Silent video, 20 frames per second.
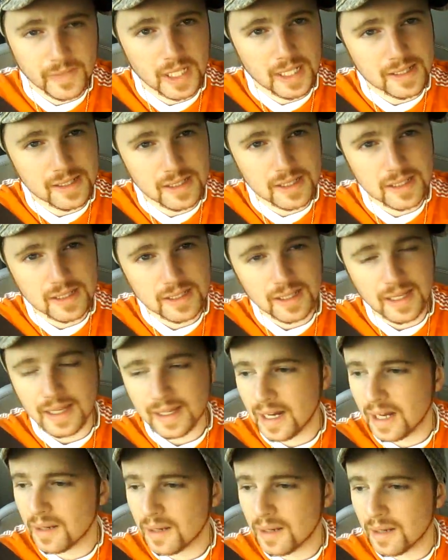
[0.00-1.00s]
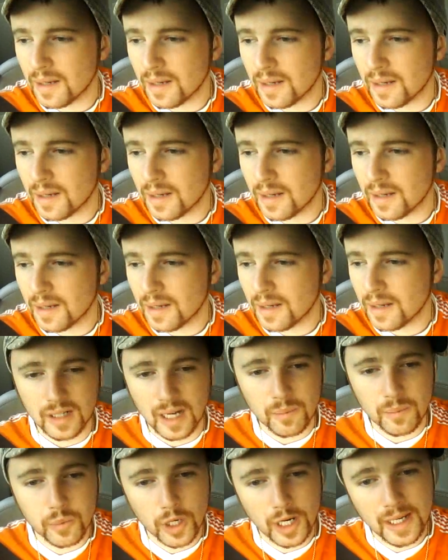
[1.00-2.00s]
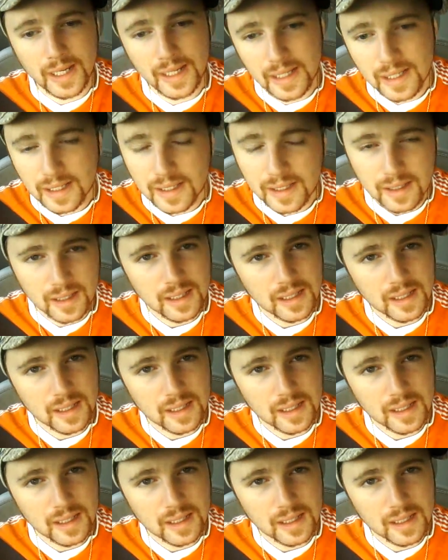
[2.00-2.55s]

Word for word: Guys, you have a, a great night, a great week.